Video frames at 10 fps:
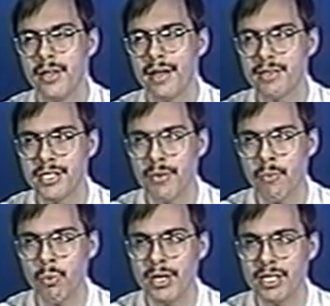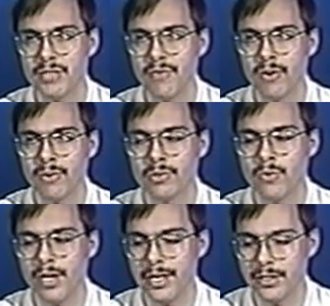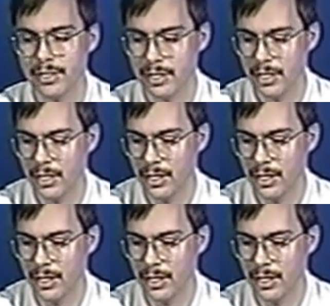that went as far as Wales.